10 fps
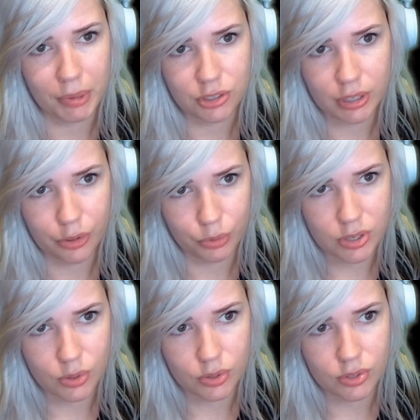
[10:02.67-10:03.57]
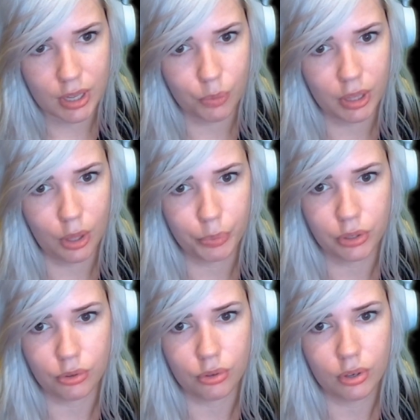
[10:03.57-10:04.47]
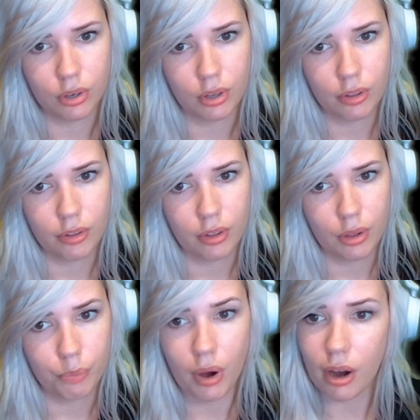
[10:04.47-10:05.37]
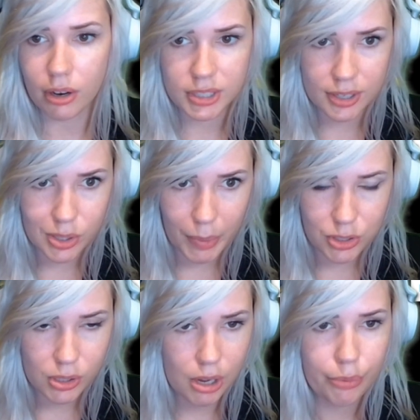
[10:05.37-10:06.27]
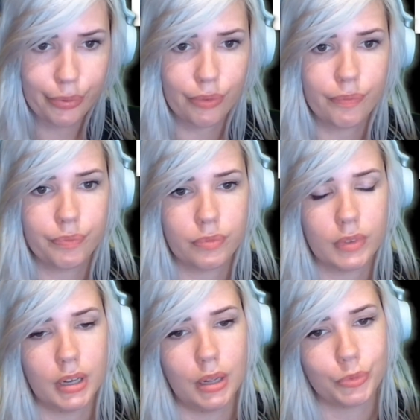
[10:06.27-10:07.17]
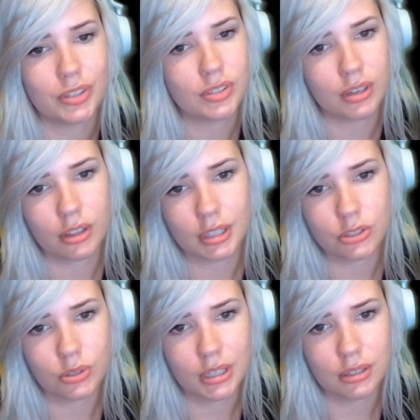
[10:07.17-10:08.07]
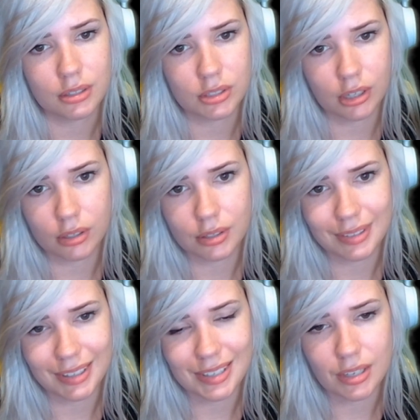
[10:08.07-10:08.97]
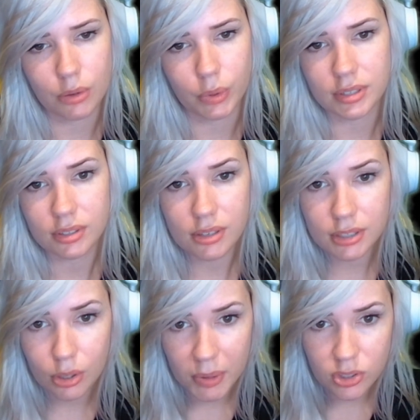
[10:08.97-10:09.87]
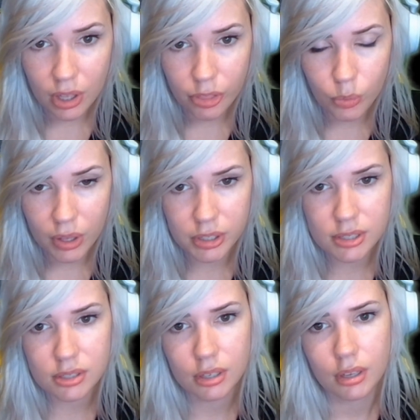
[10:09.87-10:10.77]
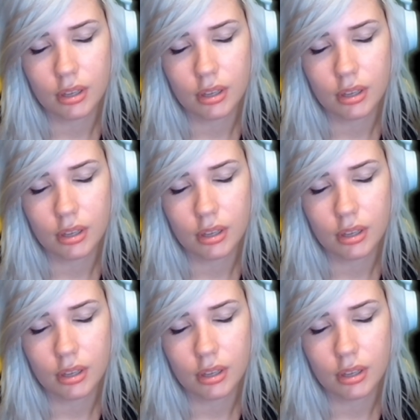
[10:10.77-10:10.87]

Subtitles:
mental health resource that will help you prioritize your mental health, consider the things you need to just consider when discussing your mental health and wellness,